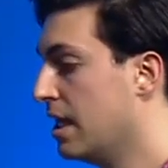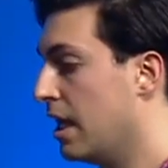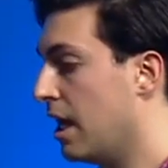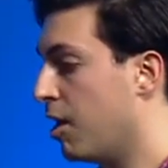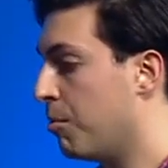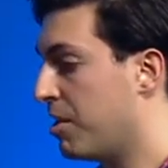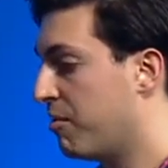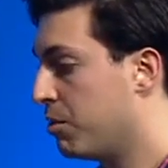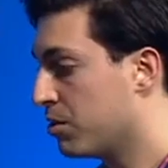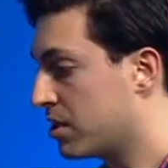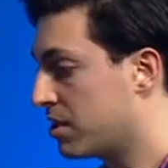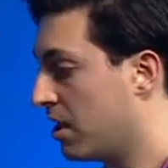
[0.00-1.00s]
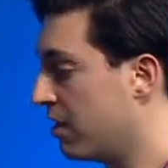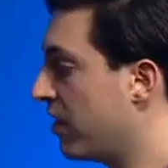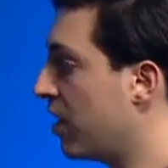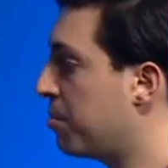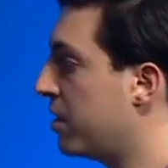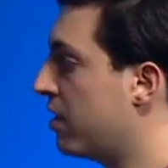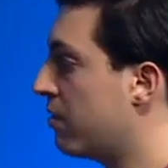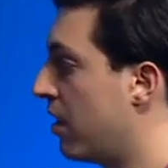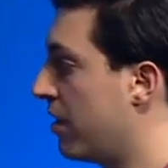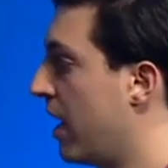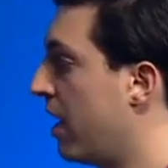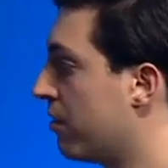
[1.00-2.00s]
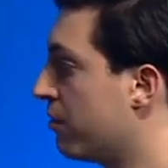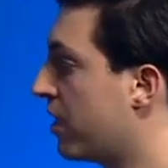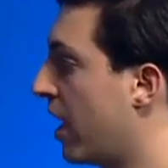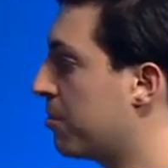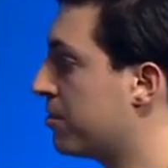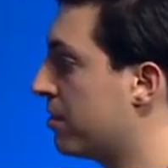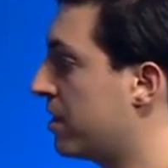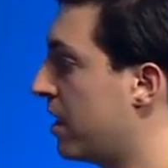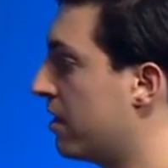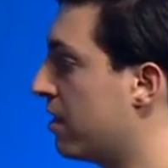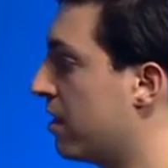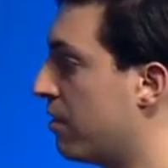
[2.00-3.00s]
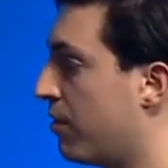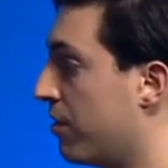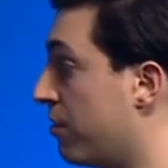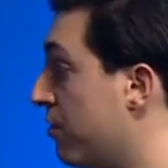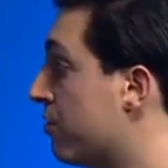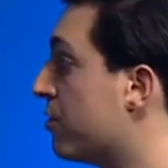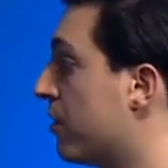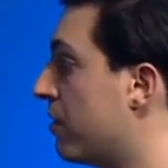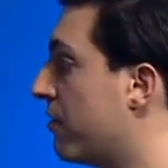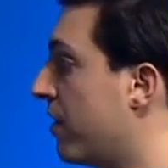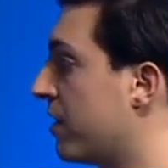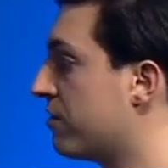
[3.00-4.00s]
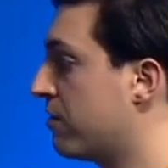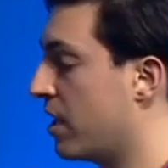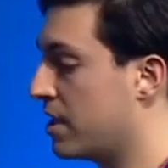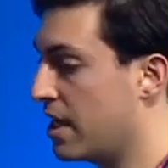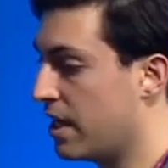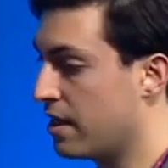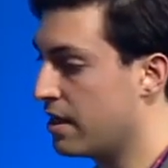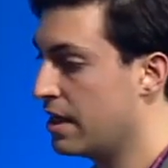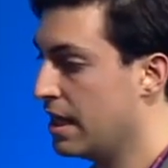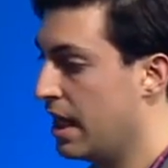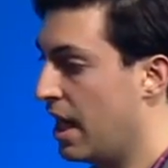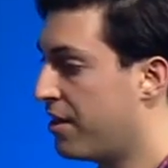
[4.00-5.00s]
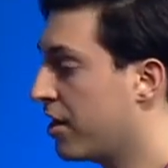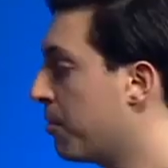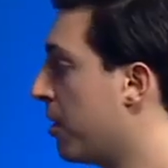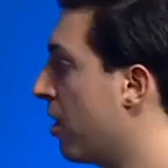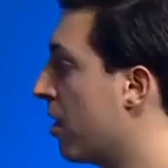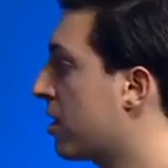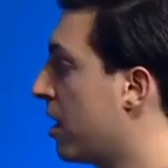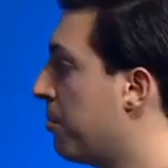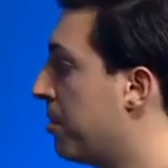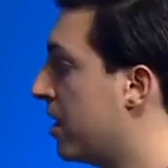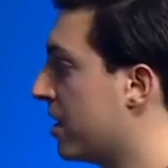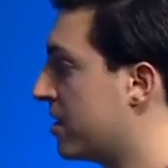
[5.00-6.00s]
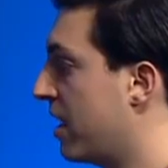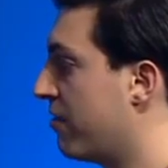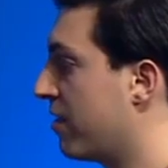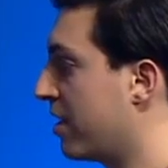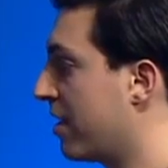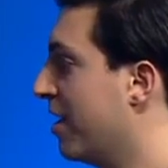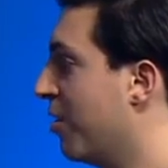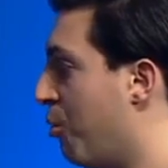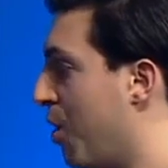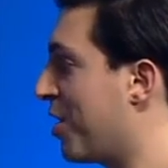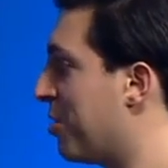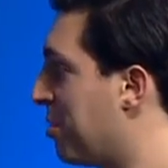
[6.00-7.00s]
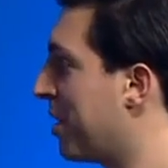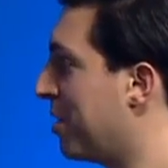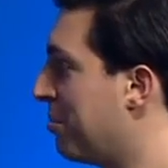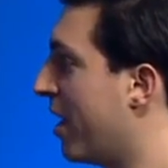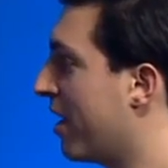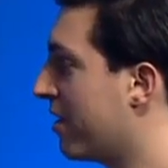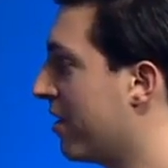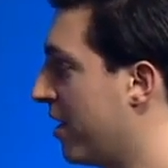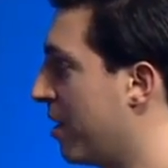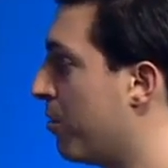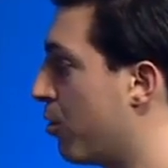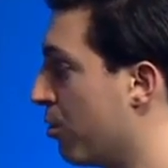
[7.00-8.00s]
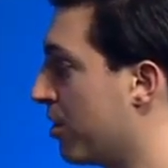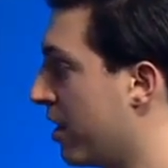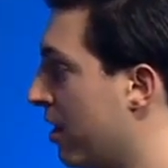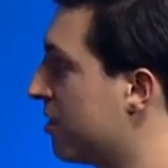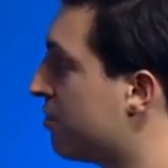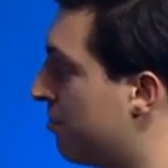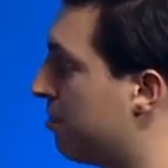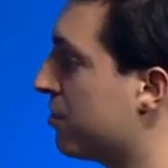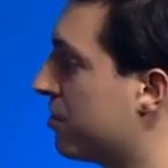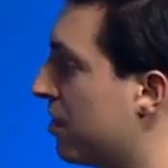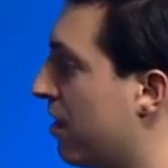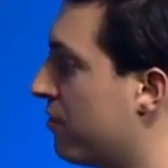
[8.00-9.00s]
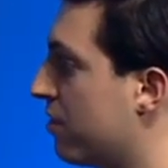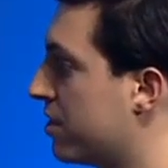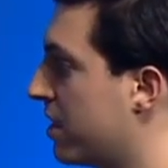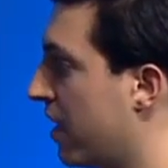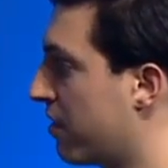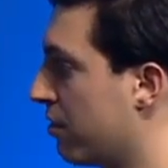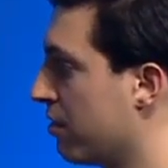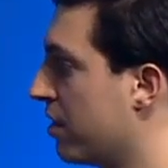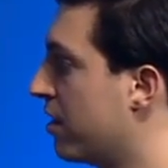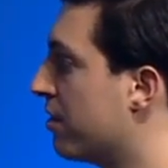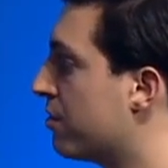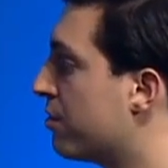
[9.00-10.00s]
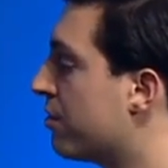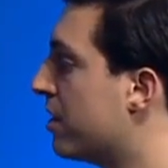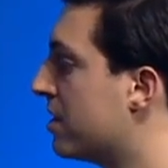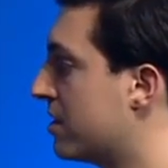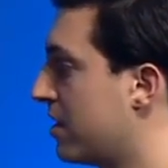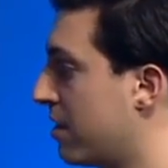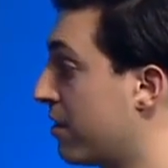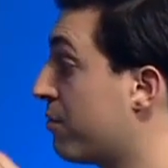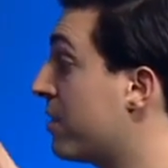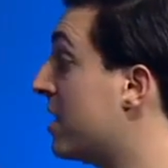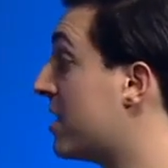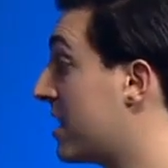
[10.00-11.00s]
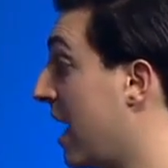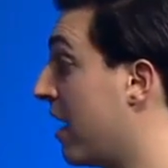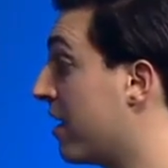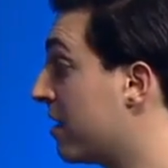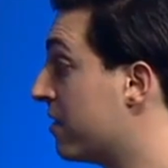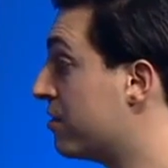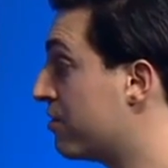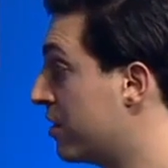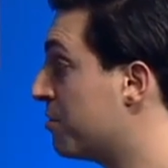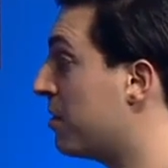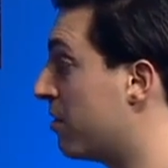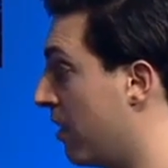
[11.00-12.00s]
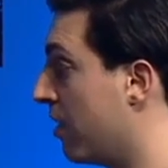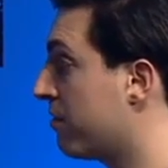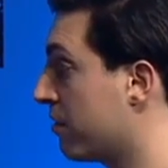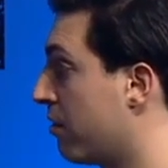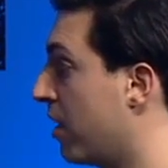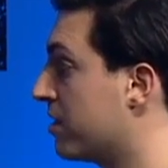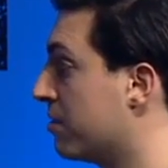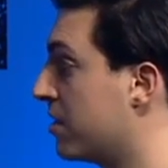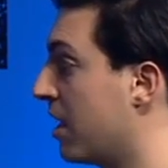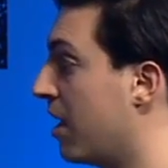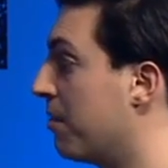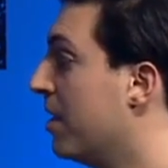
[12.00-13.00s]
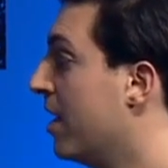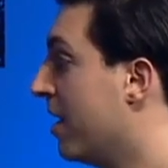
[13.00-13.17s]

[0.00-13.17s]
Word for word: Um, they've built a ton of I P around how you capture the data, around the user interface for that data. I think about our company as having wanting to piggyback on them early on, so we built a software stack early. The truth is, is that the three D scanning industry has been around for quite some time.